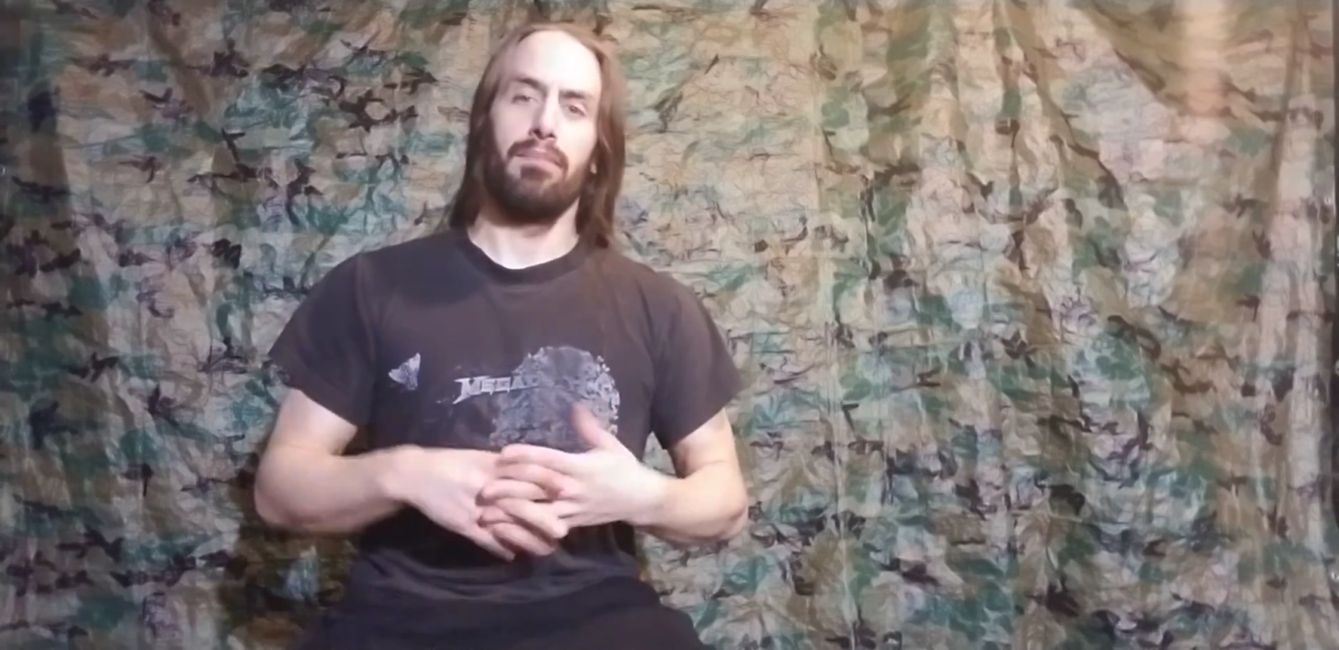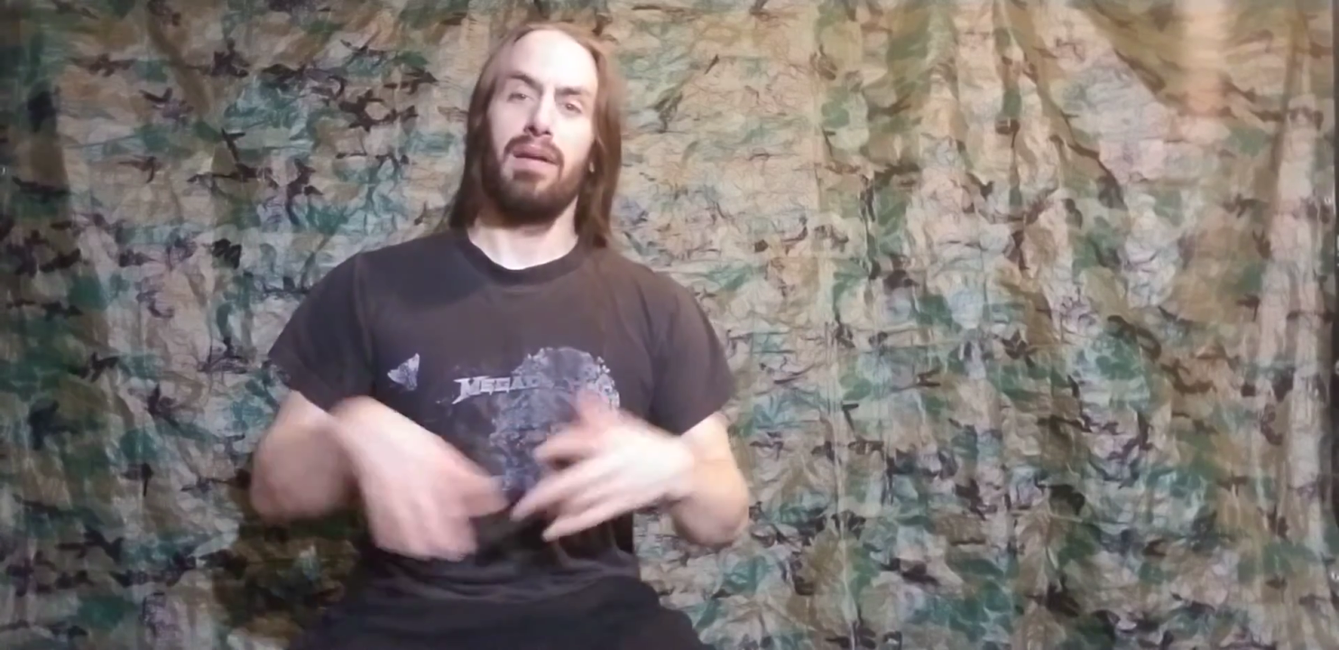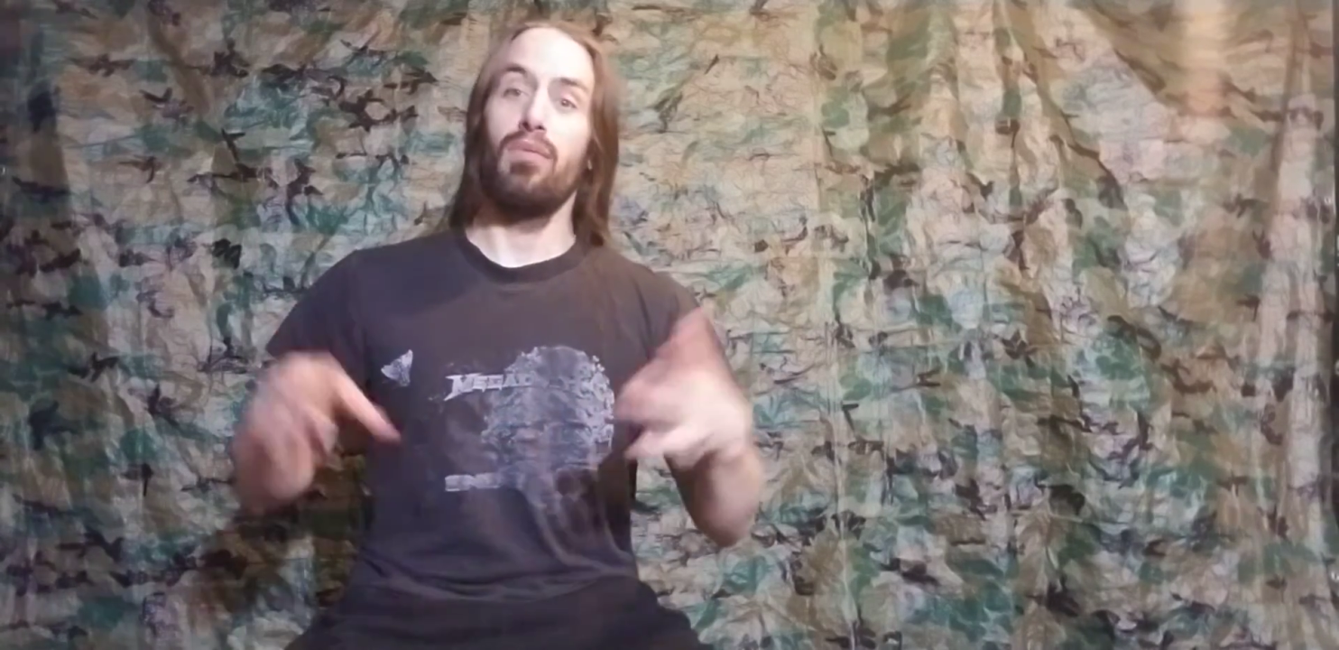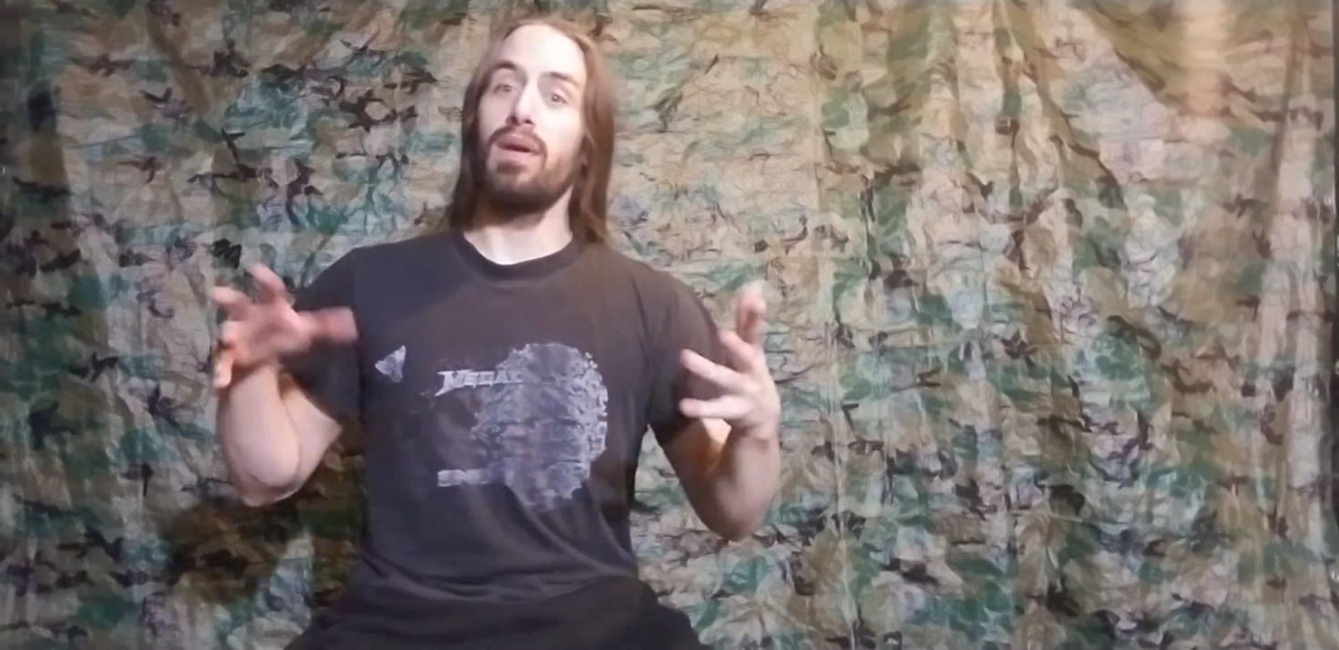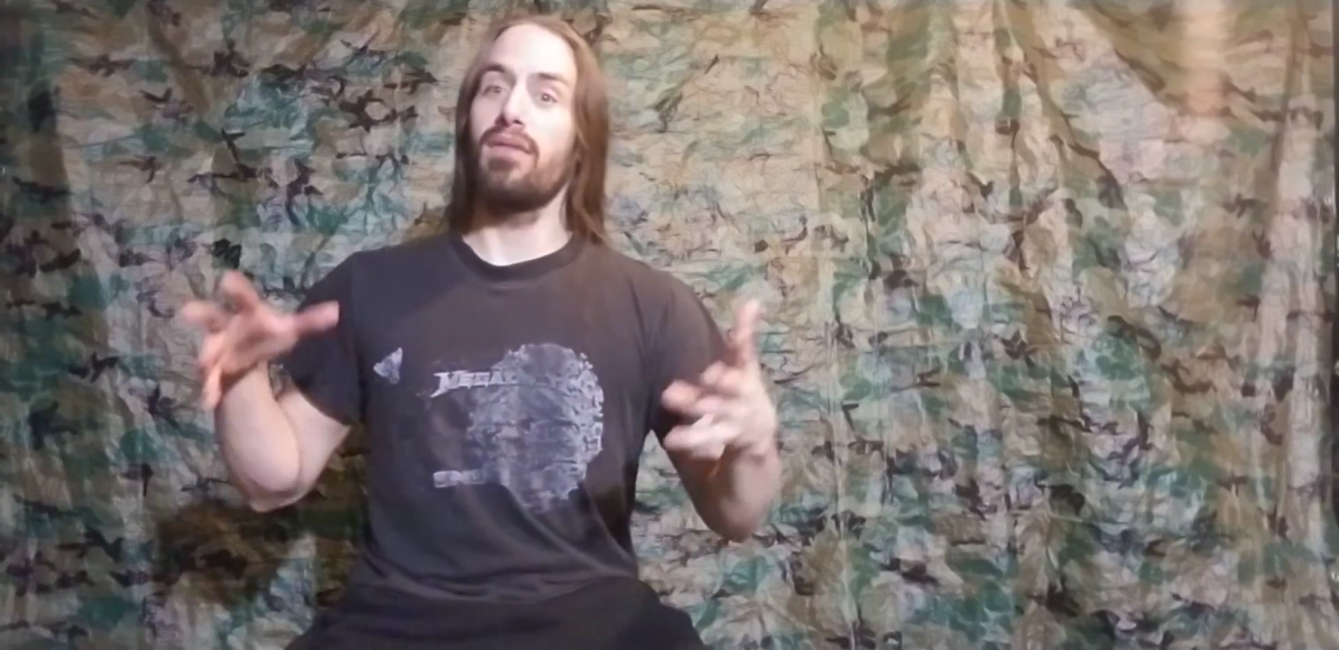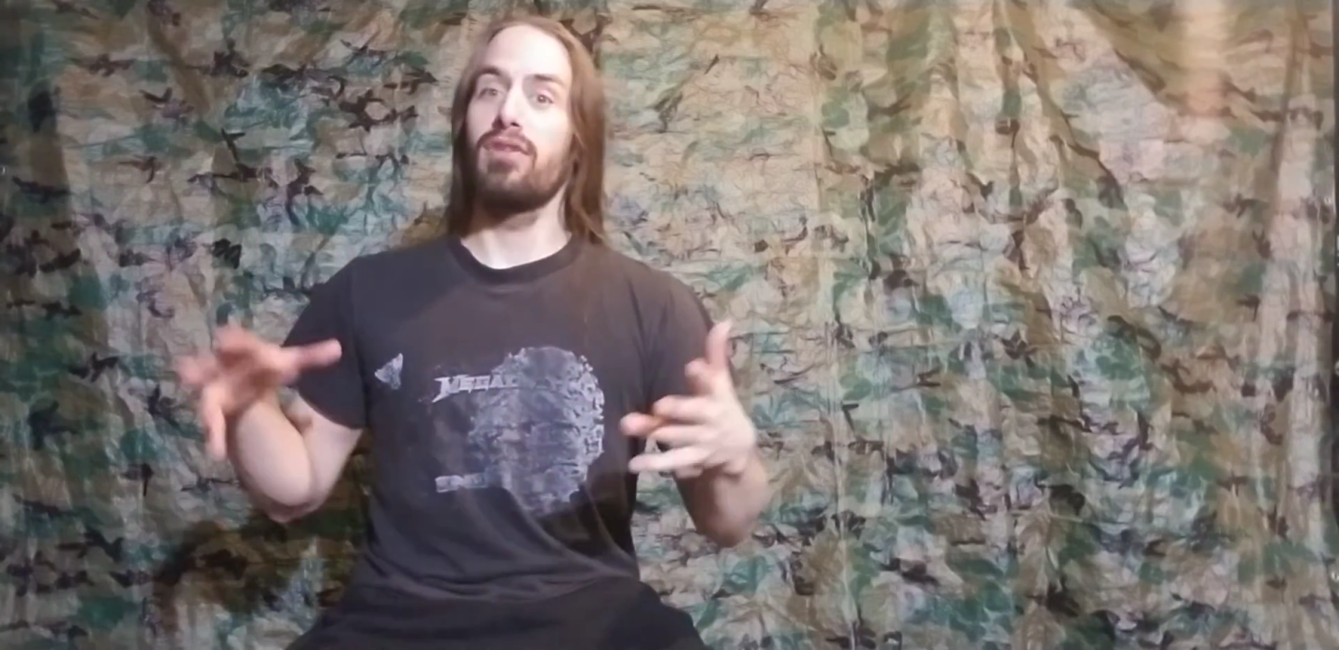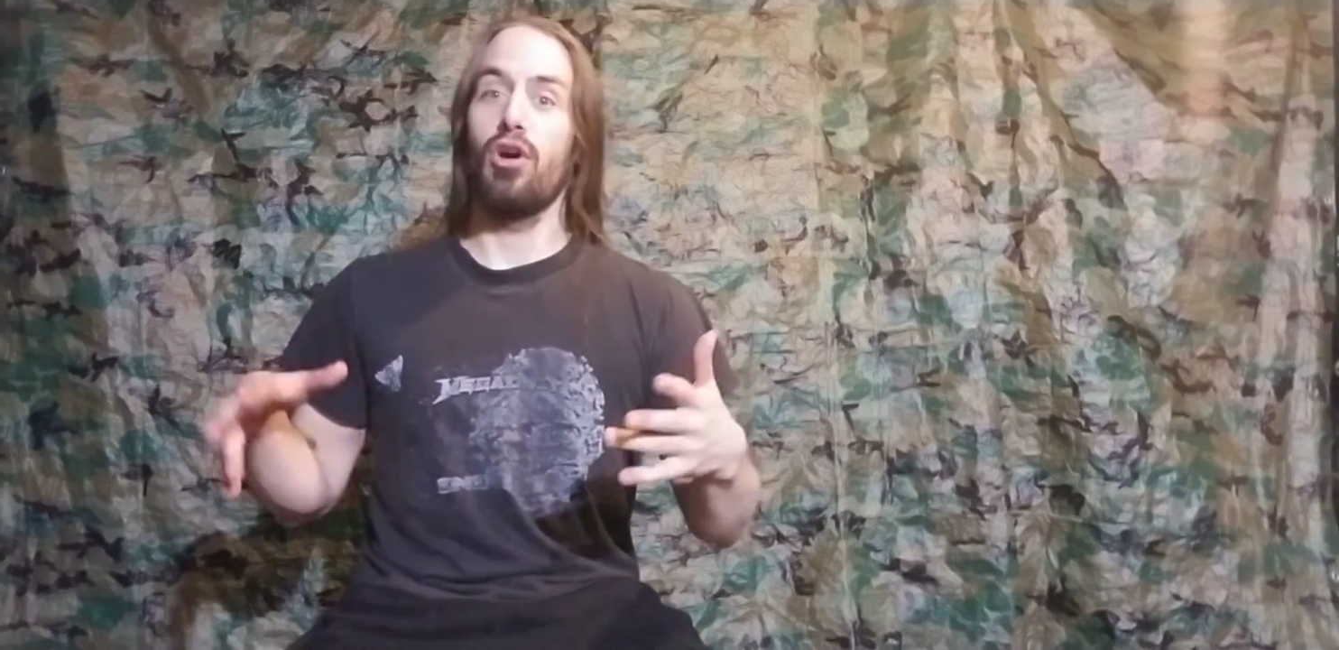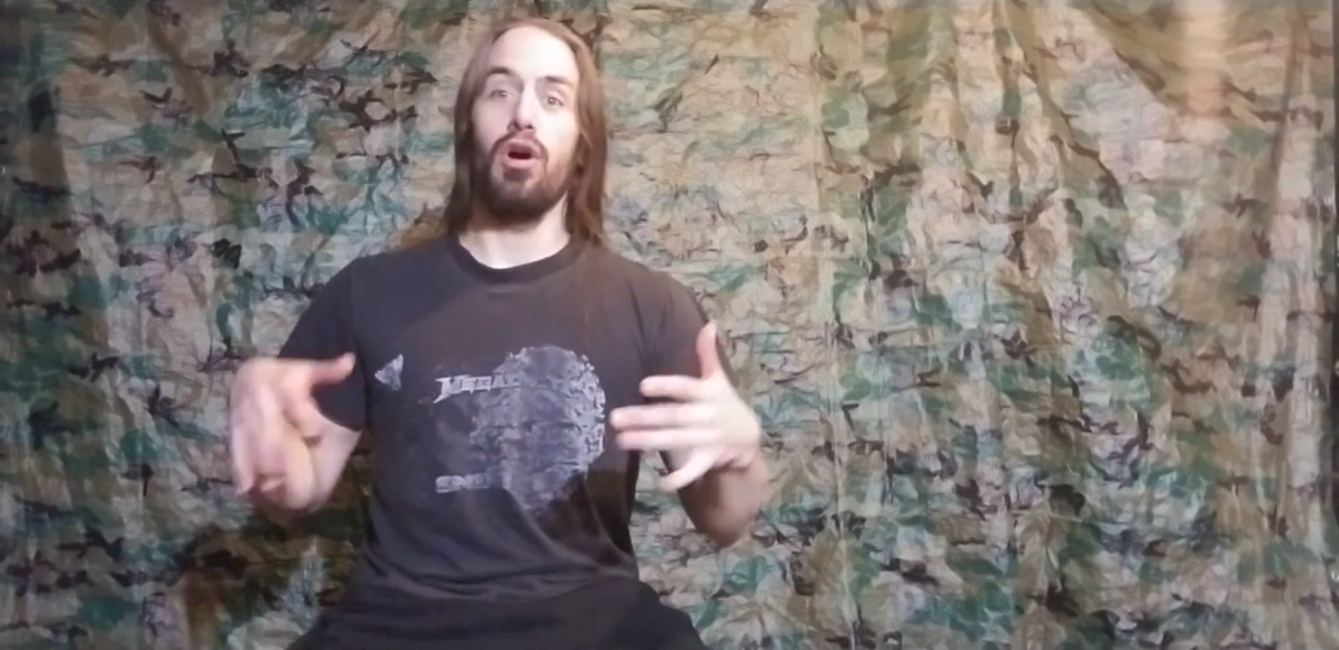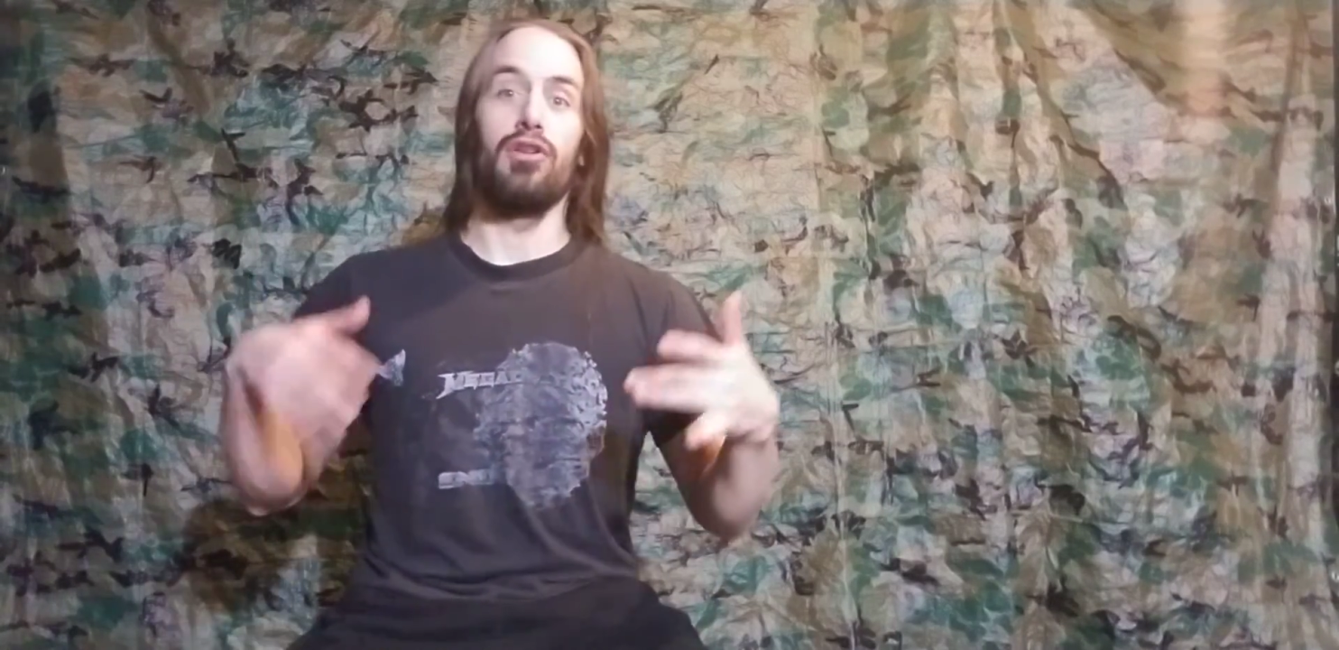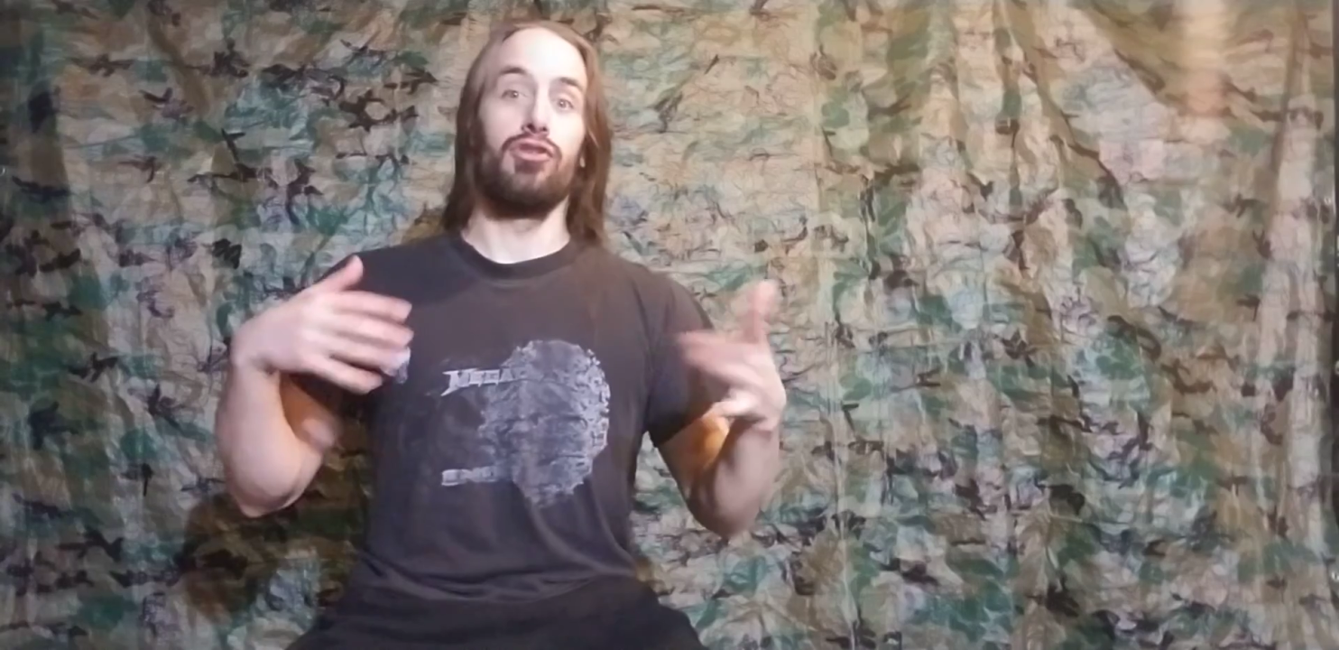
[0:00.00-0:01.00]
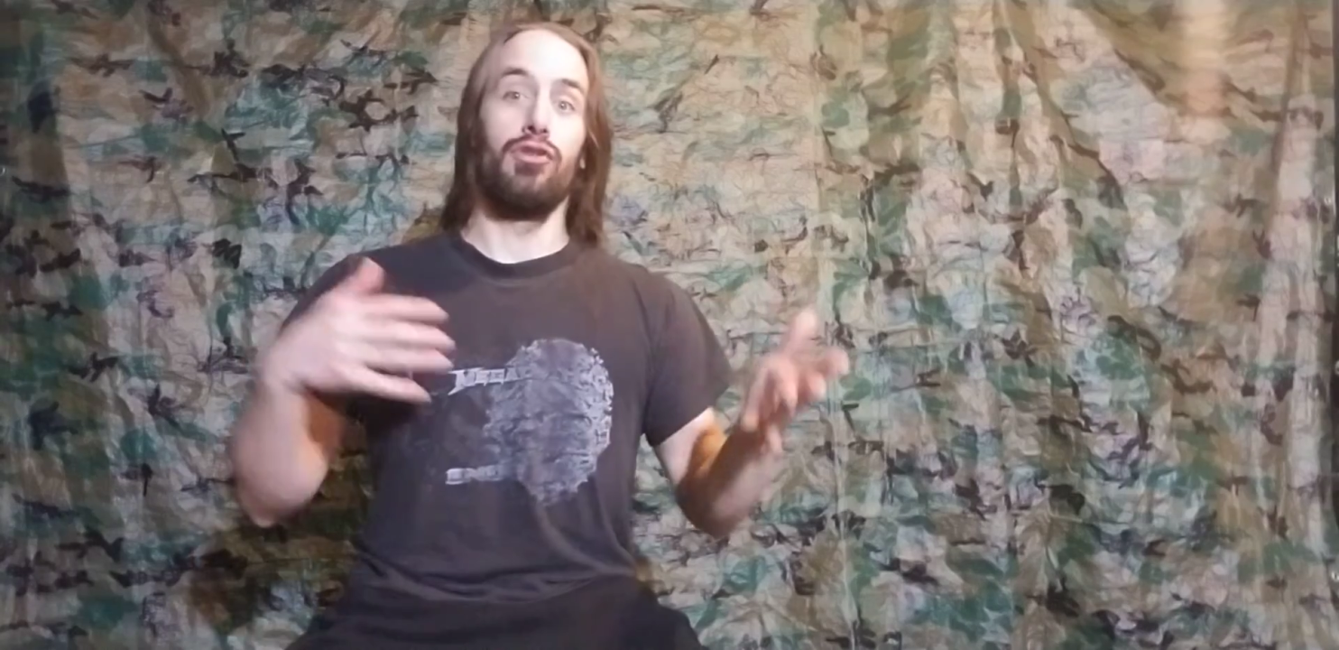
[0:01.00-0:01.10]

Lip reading: Be whatever you are.